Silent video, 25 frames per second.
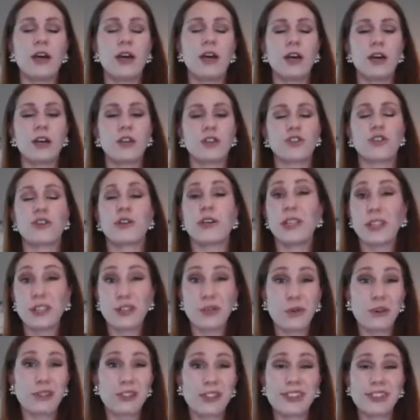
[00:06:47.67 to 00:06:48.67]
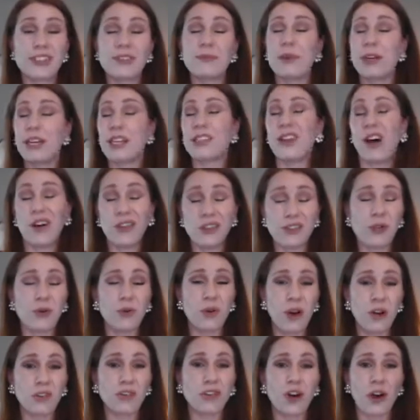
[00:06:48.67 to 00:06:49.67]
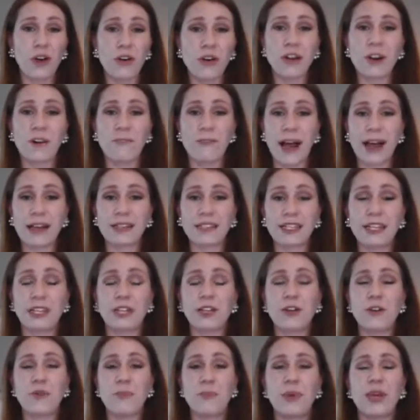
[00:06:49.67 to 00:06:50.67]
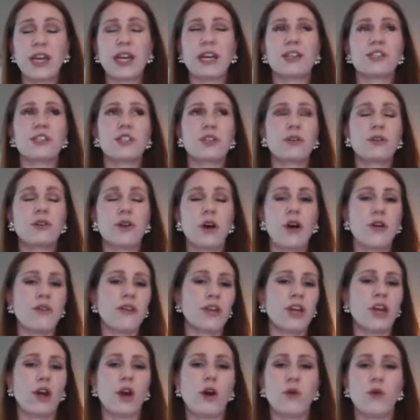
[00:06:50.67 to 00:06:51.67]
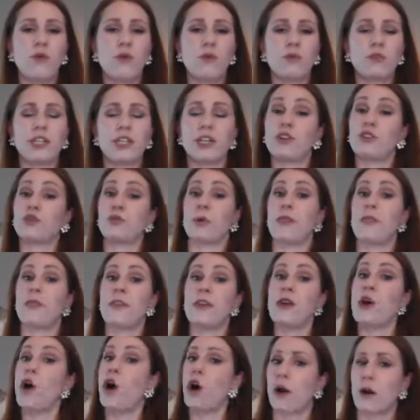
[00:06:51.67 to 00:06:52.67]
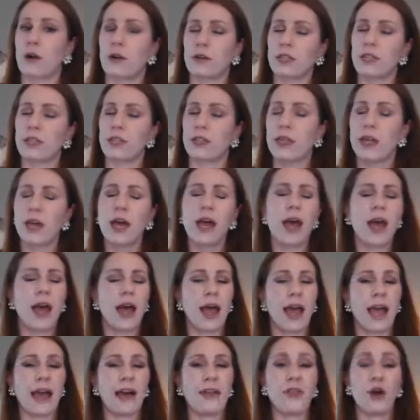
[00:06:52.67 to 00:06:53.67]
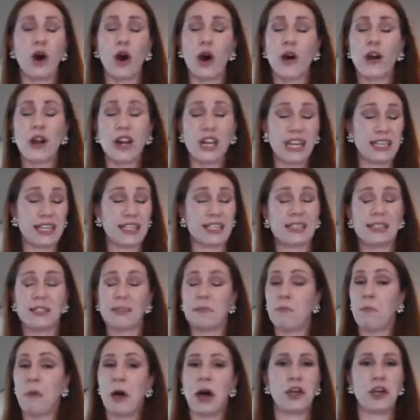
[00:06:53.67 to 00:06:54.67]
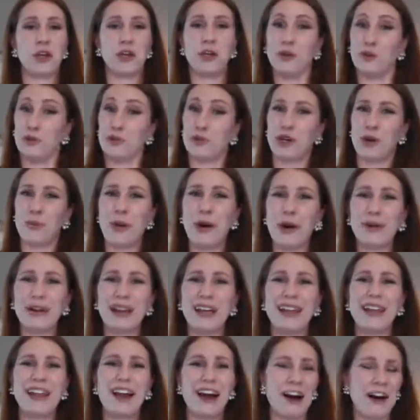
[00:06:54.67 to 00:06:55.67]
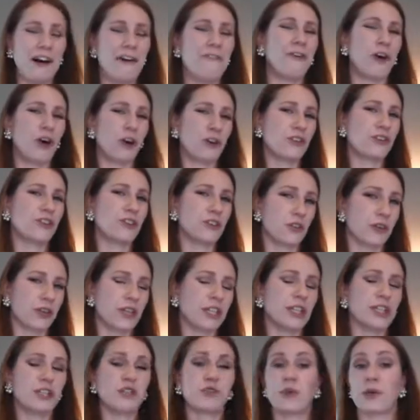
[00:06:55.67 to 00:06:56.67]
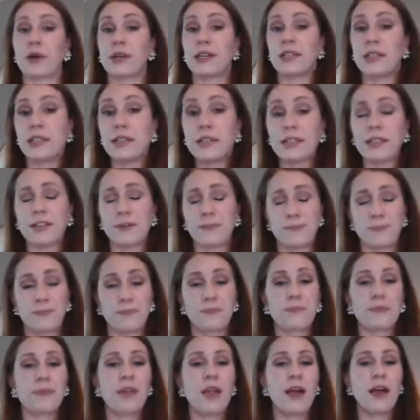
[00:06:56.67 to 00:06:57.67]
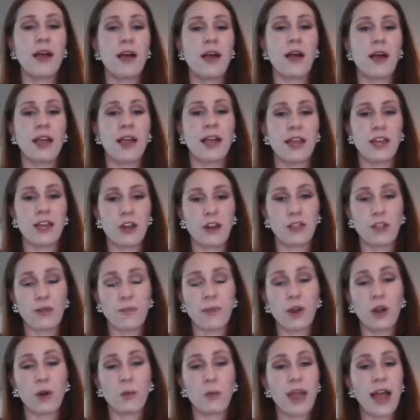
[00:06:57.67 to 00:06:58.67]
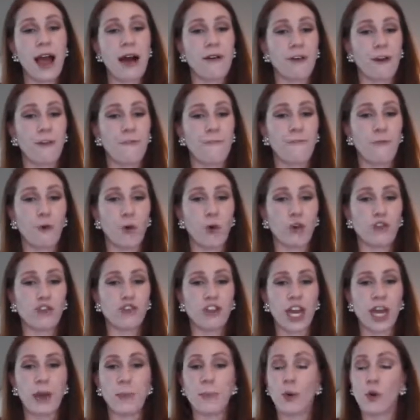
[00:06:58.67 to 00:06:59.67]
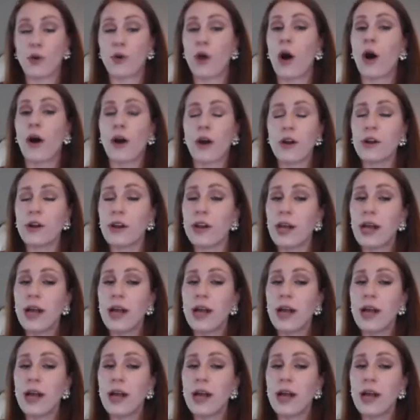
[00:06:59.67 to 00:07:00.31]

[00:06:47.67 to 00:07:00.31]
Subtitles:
Circulatory system is also called cardiovascular because cardio deals with the heart, and the heart is a huge component of our circulatory system. Here in the middle, we have our four-chambered heart.